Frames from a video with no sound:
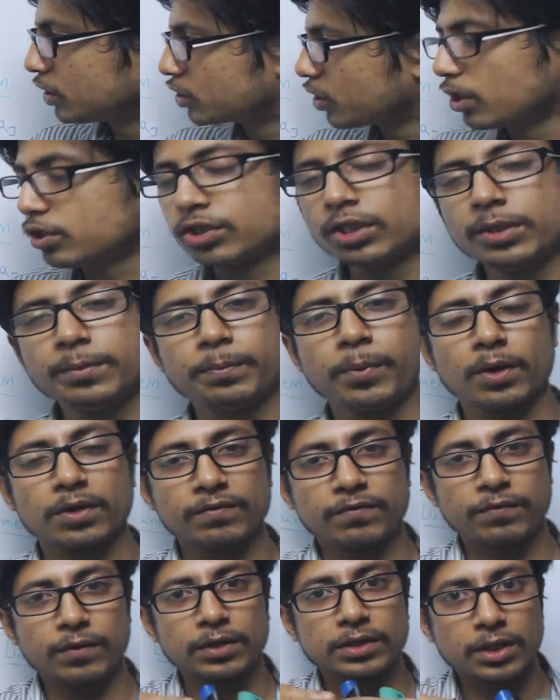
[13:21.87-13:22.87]
So it's also
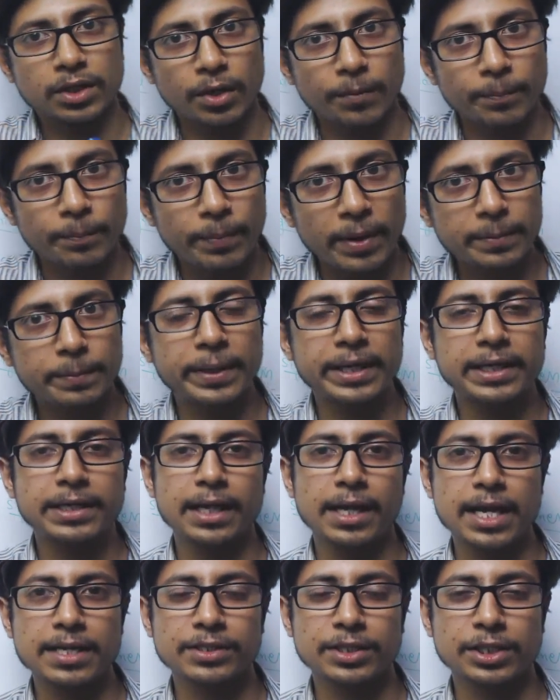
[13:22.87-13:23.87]
important for the
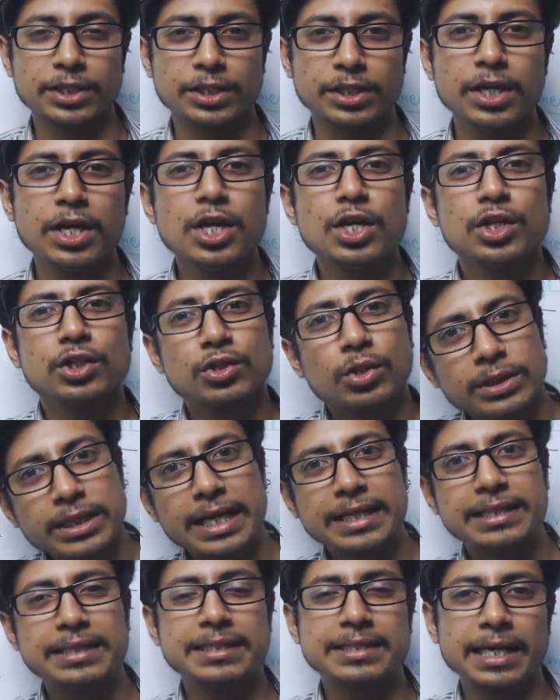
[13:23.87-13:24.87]
compartmentalization
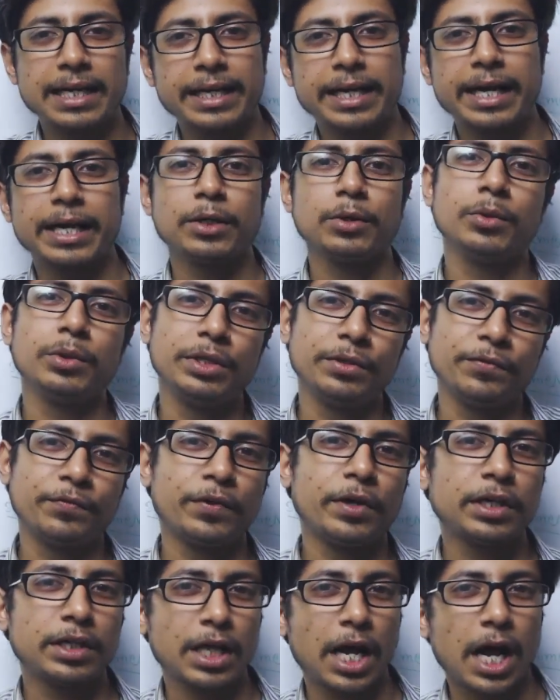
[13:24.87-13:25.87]
so that the cell can do
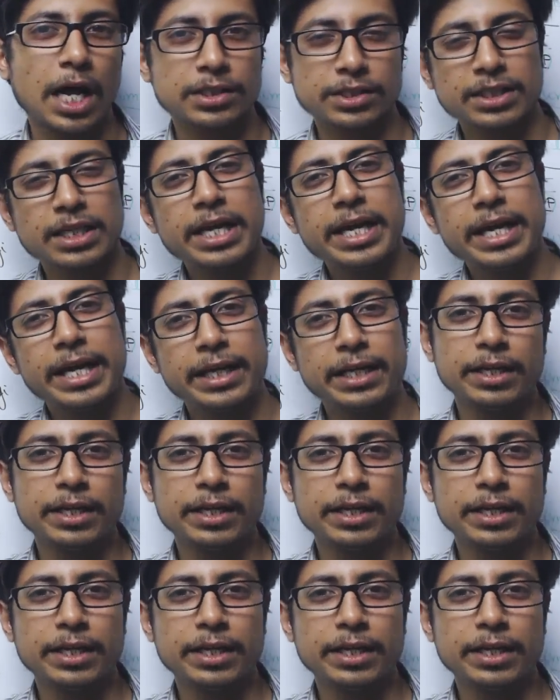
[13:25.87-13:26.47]
different tasks